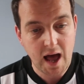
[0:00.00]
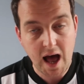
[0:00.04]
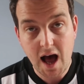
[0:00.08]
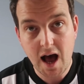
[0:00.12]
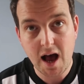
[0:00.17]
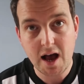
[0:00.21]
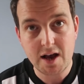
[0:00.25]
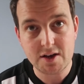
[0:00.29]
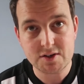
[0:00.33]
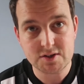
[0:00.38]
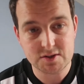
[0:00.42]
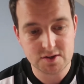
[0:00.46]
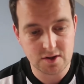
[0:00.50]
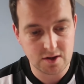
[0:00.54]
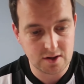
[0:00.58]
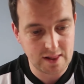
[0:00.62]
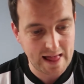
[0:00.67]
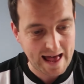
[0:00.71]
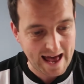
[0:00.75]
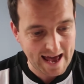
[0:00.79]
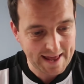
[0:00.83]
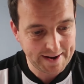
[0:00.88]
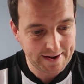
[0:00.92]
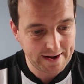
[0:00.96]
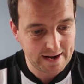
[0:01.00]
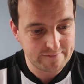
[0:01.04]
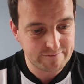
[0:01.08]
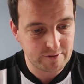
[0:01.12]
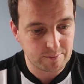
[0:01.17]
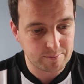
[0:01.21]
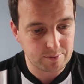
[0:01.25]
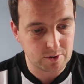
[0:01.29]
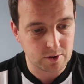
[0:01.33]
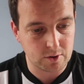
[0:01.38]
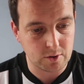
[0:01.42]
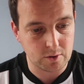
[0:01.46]
Arsenal and
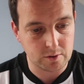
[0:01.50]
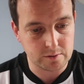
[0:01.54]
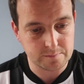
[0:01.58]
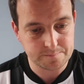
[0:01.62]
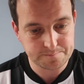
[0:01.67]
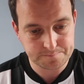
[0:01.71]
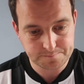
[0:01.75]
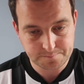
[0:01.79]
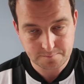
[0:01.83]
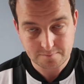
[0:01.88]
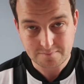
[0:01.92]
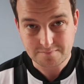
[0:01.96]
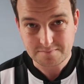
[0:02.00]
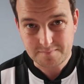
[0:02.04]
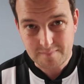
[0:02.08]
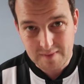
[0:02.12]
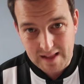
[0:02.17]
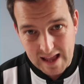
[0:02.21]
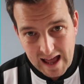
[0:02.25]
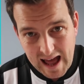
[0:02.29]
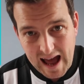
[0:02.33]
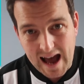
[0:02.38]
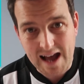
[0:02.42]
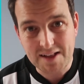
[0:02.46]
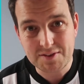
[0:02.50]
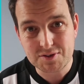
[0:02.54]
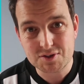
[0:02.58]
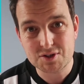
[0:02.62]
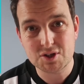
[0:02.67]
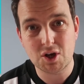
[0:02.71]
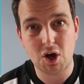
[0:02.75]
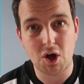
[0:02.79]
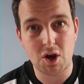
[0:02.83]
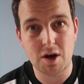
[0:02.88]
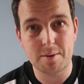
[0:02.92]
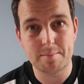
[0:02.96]
Liverpool and
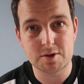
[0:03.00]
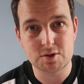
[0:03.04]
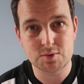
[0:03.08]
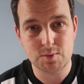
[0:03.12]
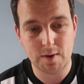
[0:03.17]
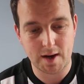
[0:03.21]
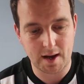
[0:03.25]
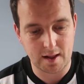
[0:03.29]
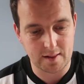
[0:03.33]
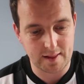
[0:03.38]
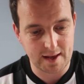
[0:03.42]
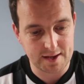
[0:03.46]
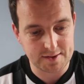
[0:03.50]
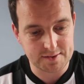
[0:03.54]
Tottenham as well.